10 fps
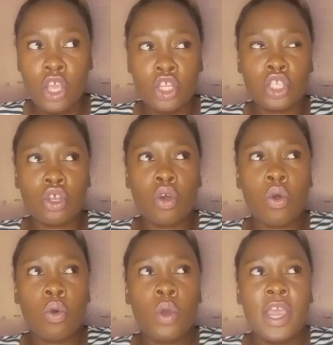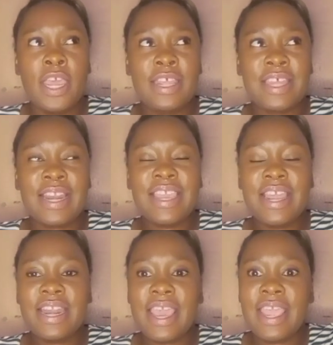So that
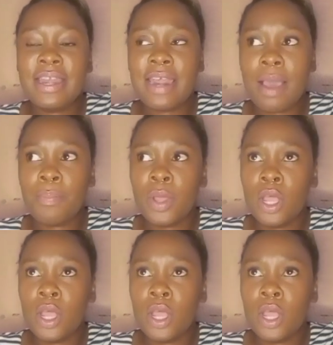can end up